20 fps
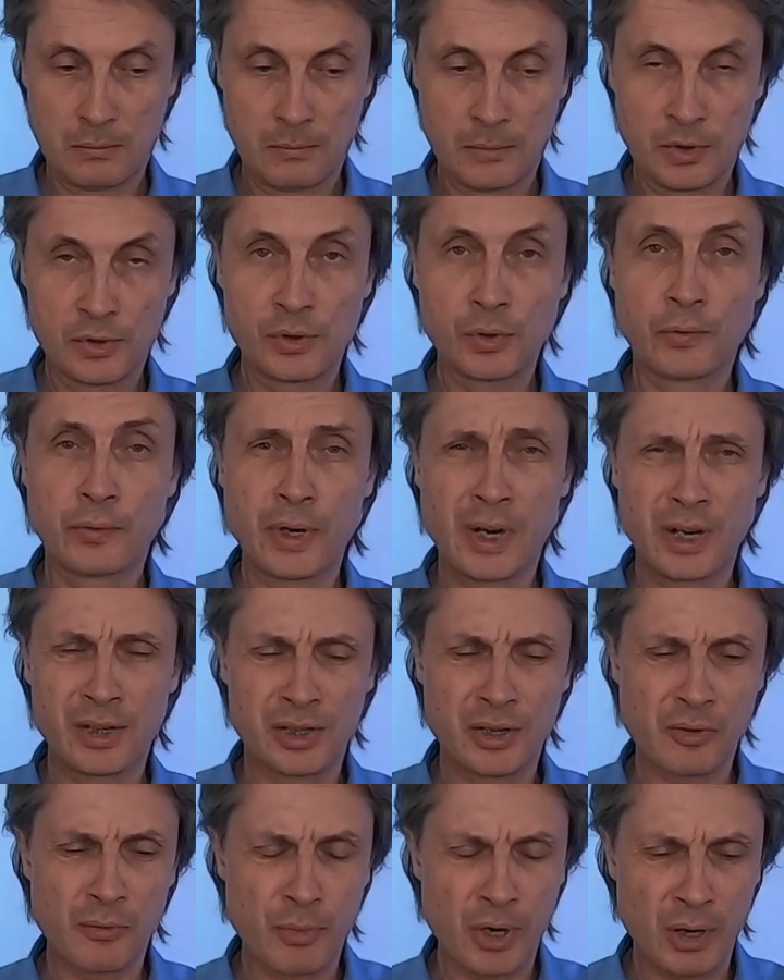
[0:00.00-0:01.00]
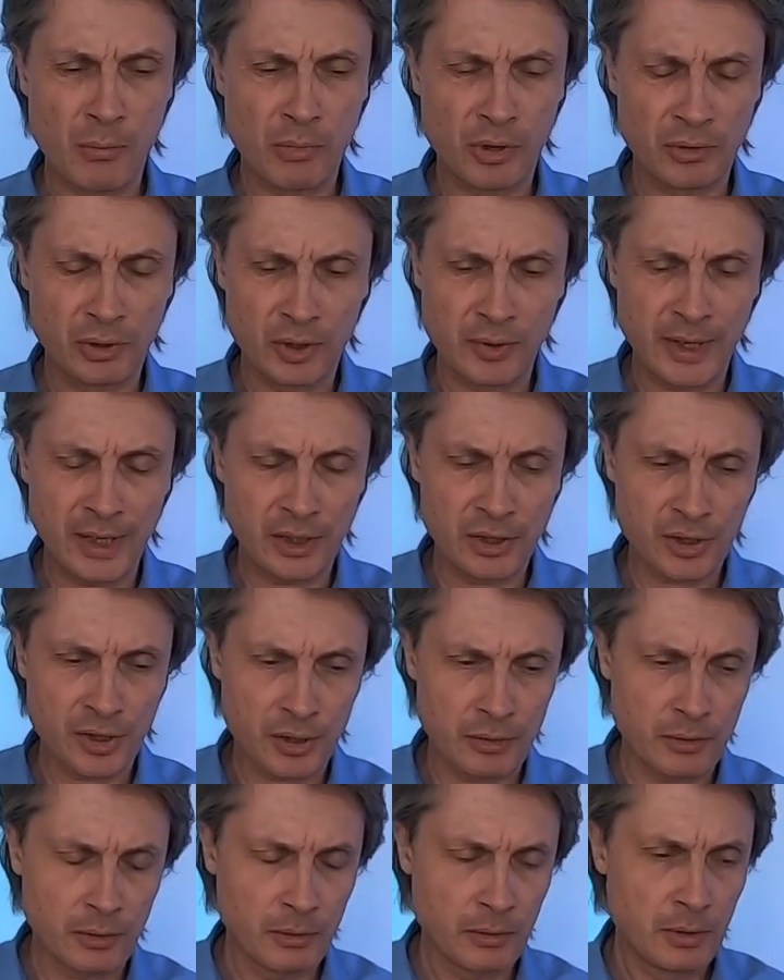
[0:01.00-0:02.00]
So far as I remember, on
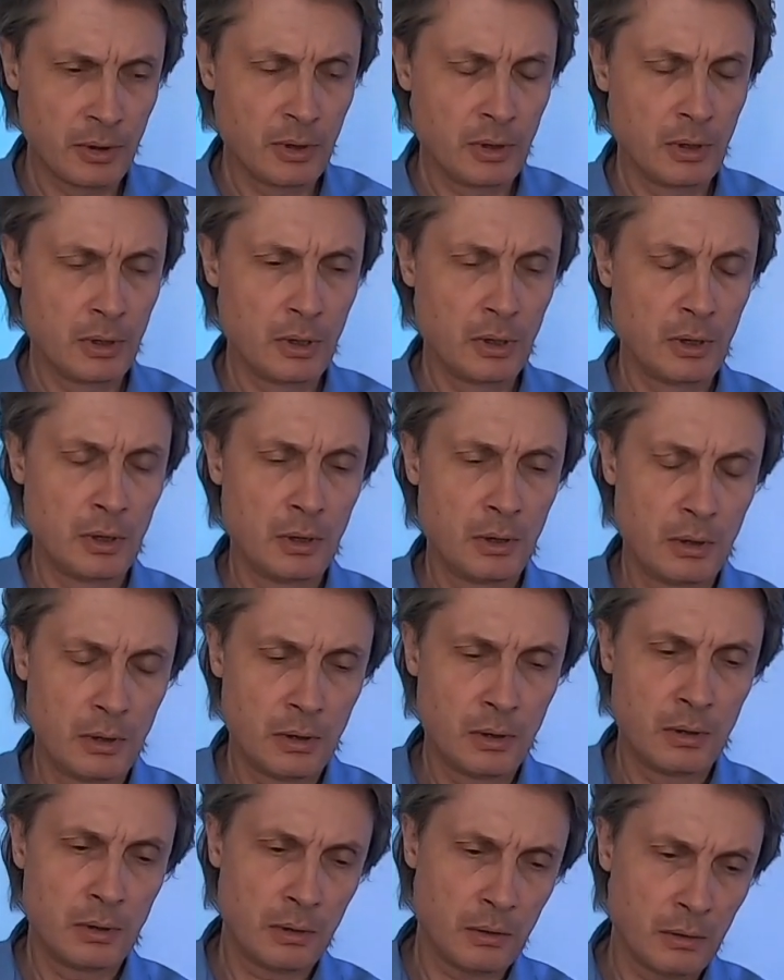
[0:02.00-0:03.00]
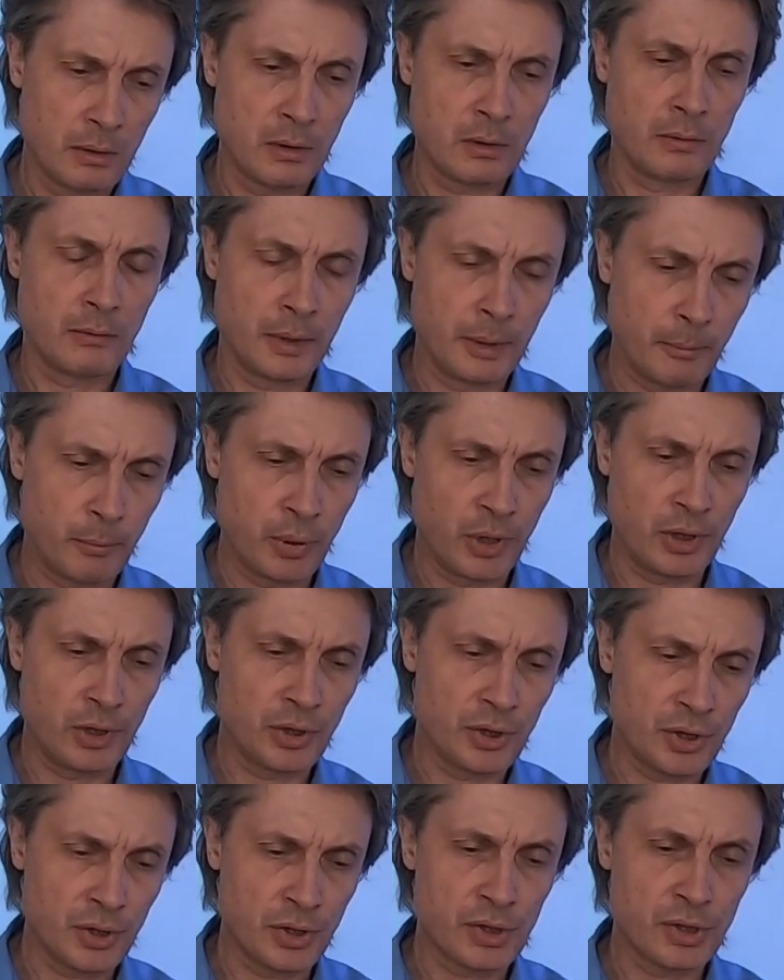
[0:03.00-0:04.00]
Trangia
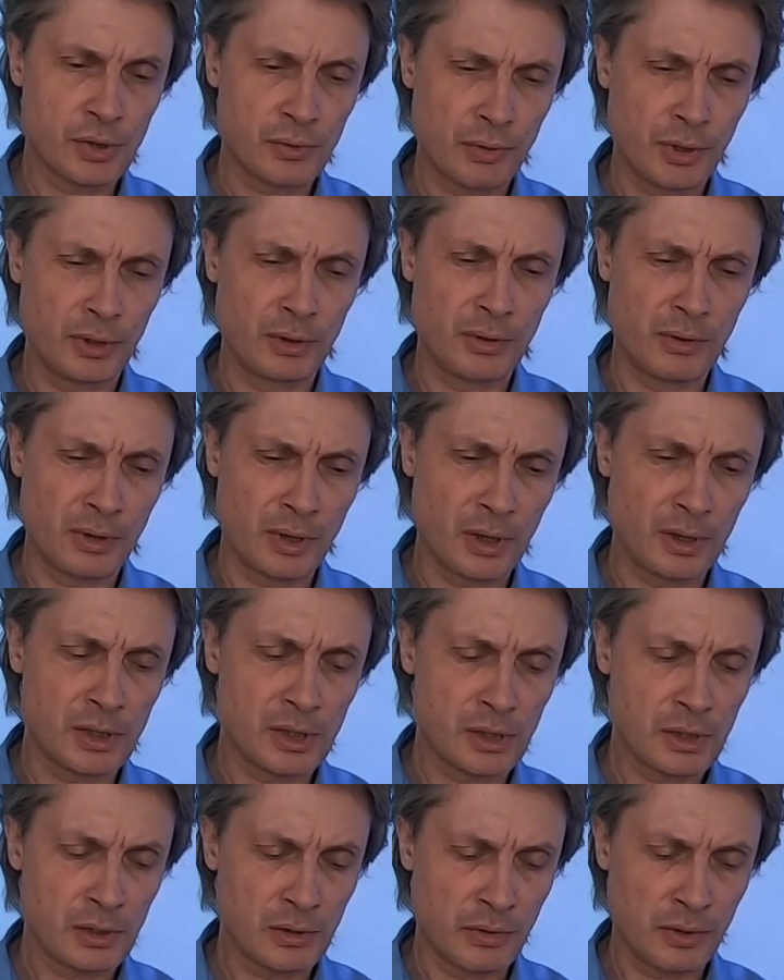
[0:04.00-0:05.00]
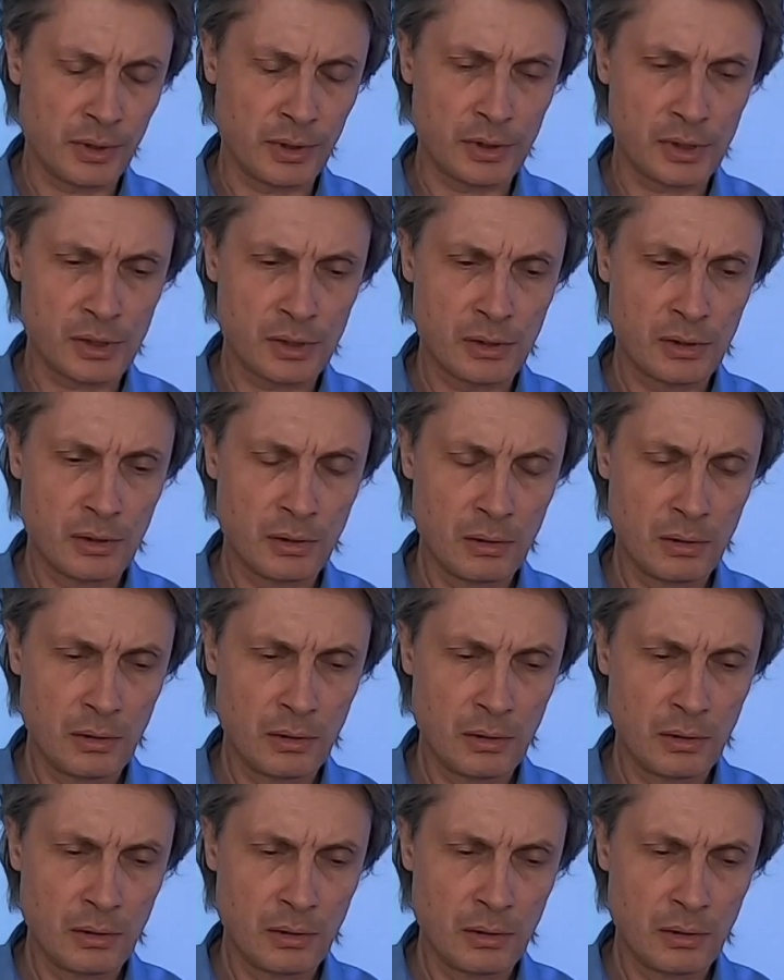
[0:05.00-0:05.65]
webpage it's written that this